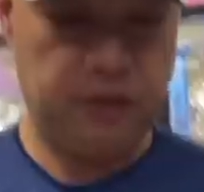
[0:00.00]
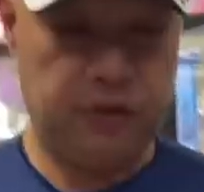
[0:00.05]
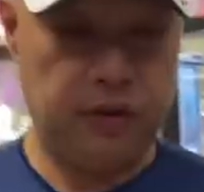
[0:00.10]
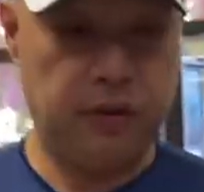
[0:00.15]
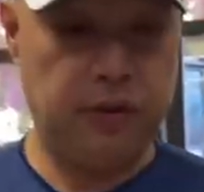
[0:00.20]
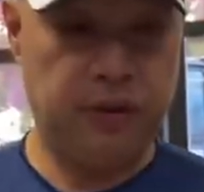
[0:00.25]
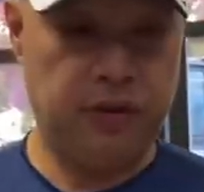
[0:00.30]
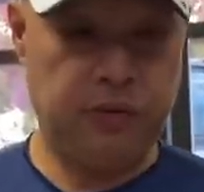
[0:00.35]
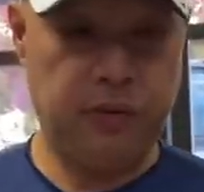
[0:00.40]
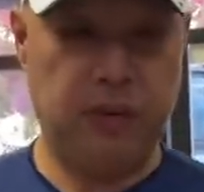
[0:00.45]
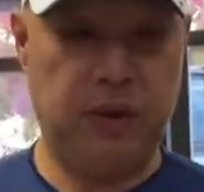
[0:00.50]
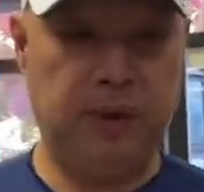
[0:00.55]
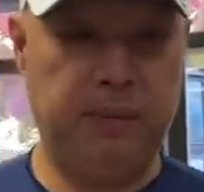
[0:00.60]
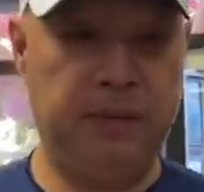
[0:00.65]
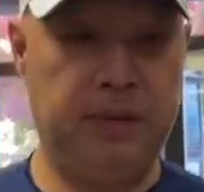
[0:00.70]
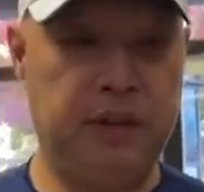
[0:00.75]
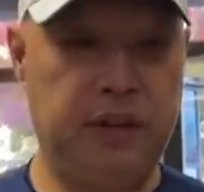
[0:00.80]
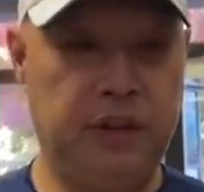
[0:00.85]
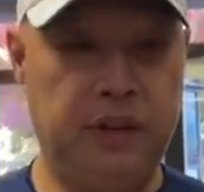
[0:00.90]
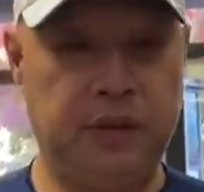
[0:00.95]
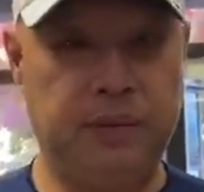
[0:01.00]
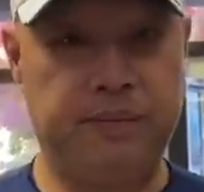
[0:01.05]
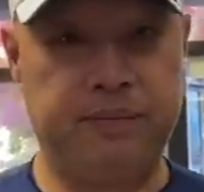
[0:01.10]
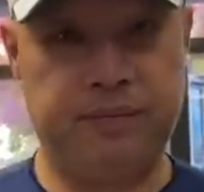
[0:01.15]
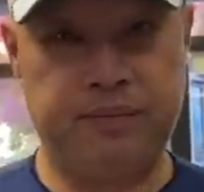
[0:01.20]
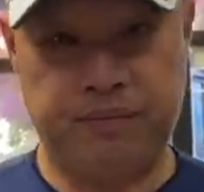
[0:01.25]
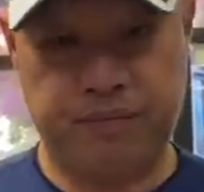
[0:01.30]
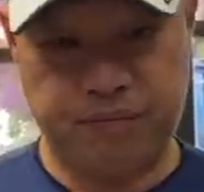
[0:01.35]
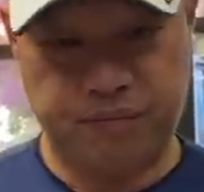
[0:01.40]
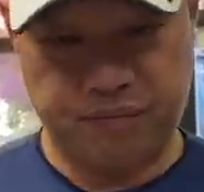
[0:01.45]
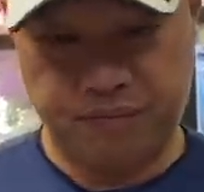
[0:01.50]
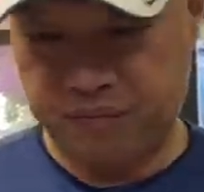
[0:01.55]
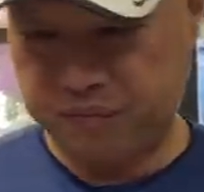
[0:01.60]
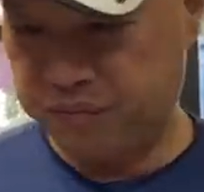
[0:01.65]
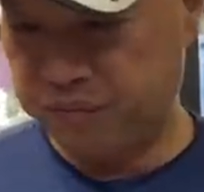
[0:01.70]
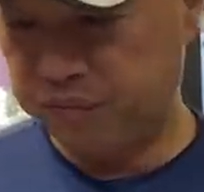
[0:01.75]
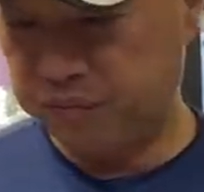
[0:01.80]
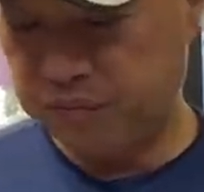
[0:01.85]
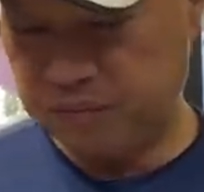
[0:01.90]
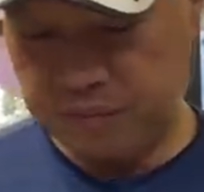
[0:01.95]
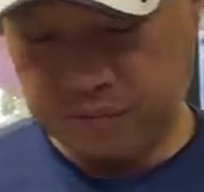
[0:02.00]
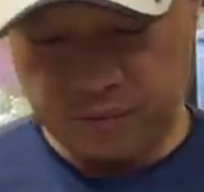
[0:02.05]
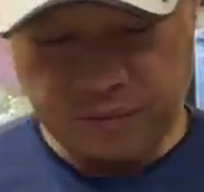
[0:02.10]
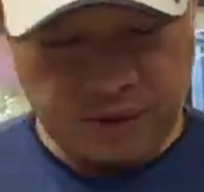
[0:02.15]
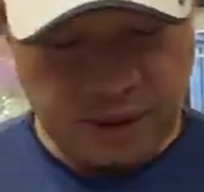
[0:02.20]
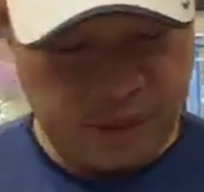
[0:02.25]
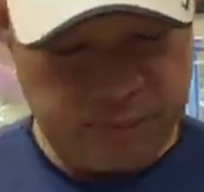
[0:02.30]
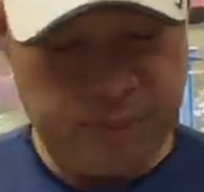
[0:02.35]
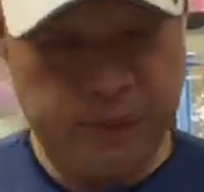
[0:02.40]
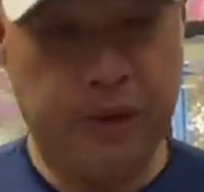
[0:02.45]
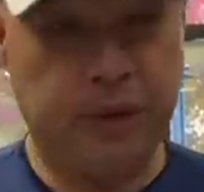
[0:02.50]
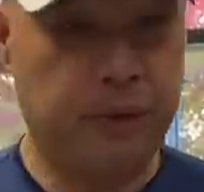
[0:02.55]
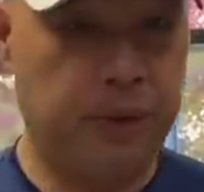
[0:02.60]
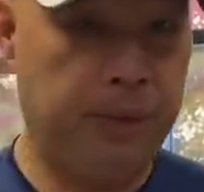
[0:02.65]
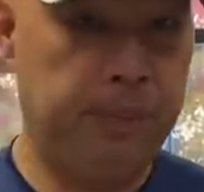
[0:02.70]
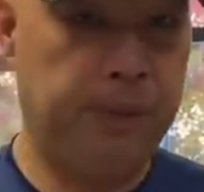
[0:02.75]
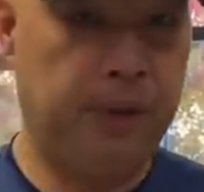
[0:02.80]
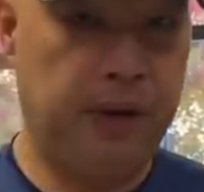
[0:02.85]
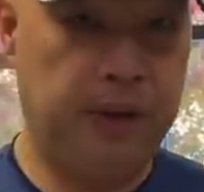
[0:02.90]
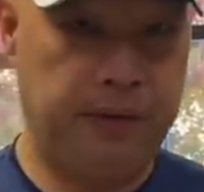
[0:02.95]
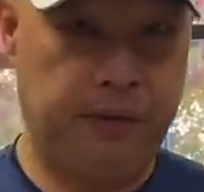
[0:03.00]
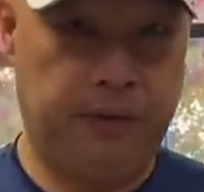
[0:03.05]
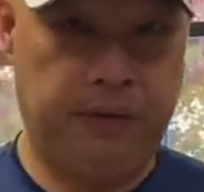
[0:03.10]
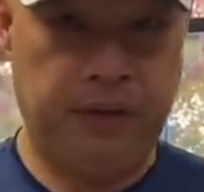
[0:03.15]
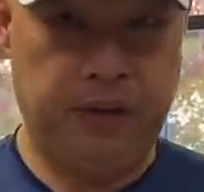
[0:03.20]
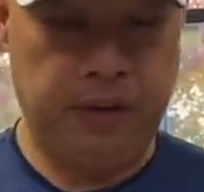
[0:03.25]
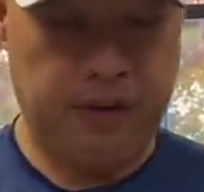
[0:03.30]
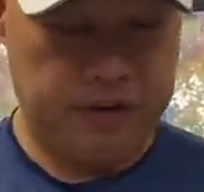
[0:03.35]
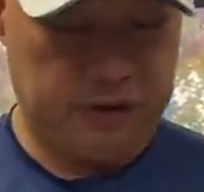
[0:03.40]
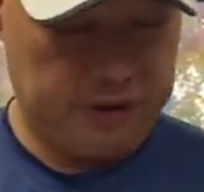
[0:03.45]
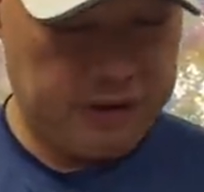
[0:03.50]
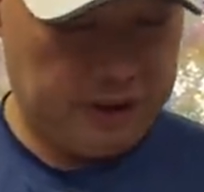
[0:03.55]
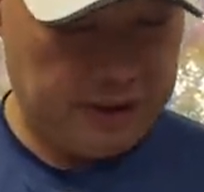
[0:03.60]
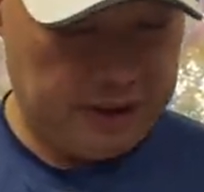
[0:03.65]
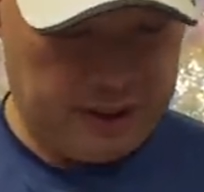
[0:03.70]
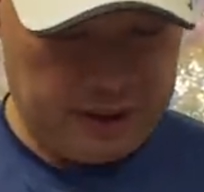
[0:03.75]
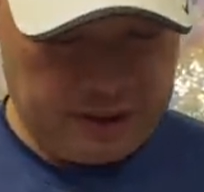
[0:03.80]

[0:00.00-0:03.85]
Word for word: so this is what I'm going to do. And put a grip on it first